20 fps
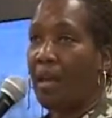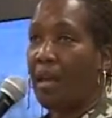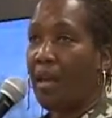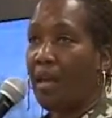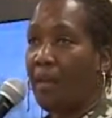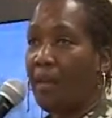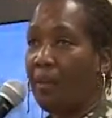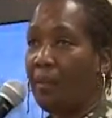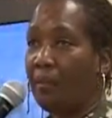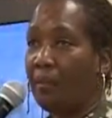
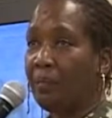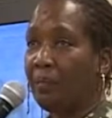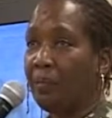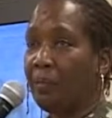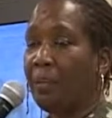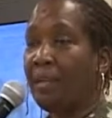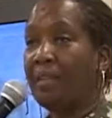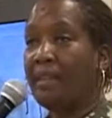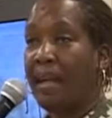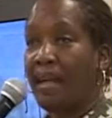Um,
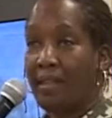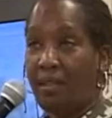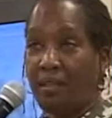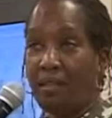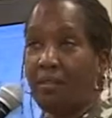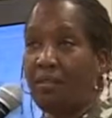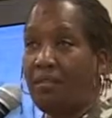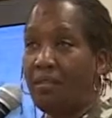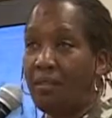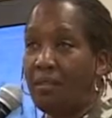but that
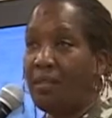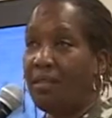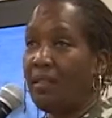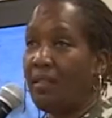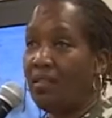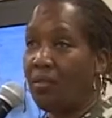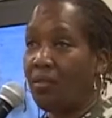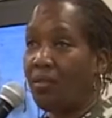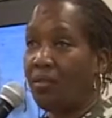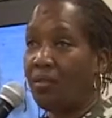is certainly
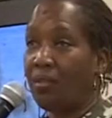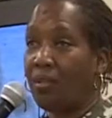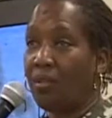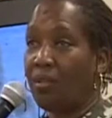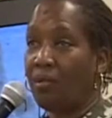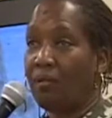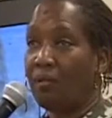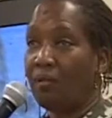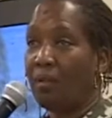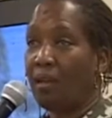an issue
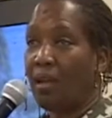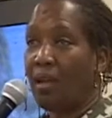too.